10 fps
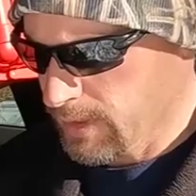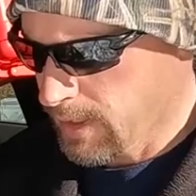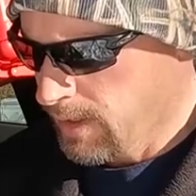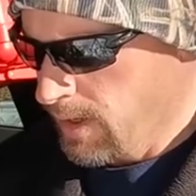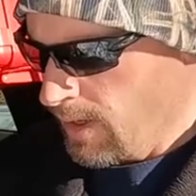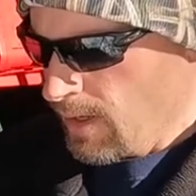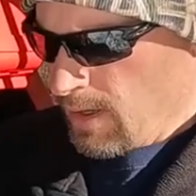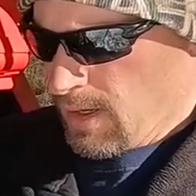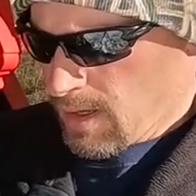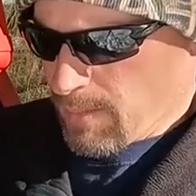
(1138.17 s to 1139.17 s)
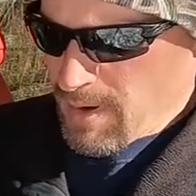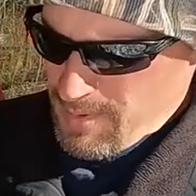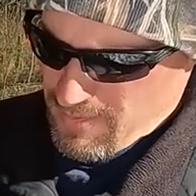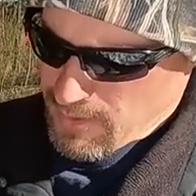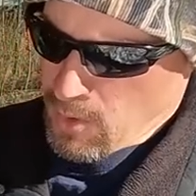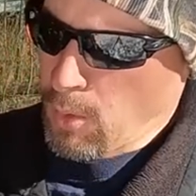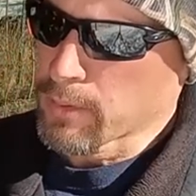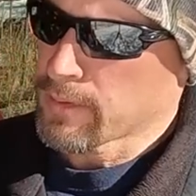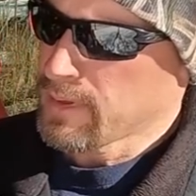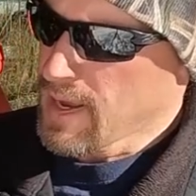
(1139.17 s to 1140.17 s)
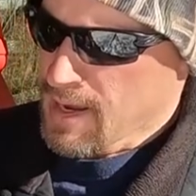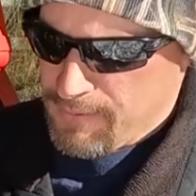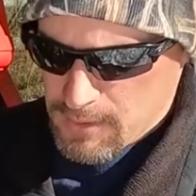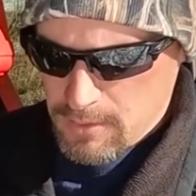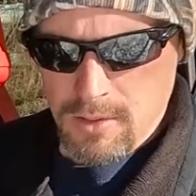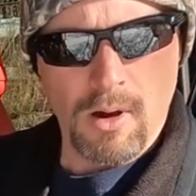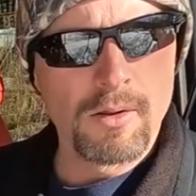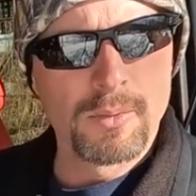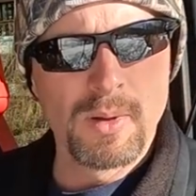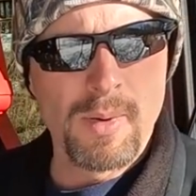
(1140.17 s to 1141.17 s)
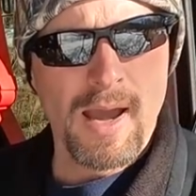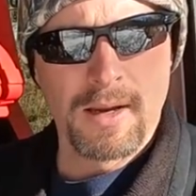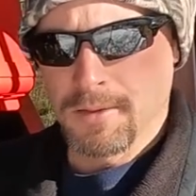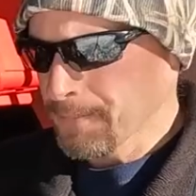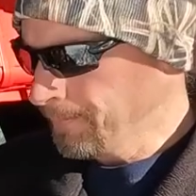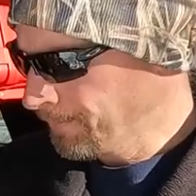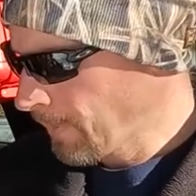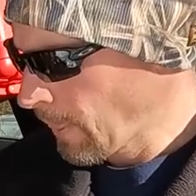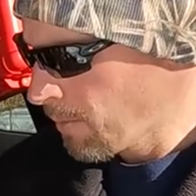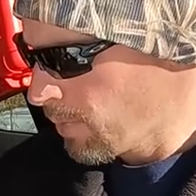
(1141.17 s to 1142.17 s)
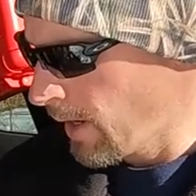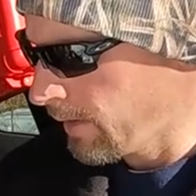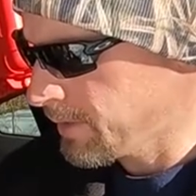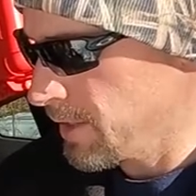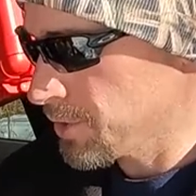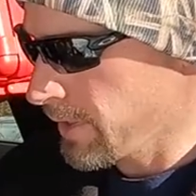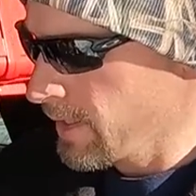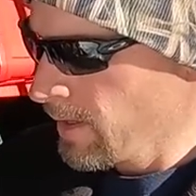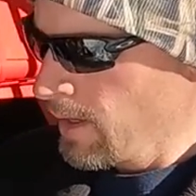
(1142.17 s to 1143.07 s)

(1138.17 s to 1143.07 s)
that. It might be even colder than that if you use all 3 bags. But essentially,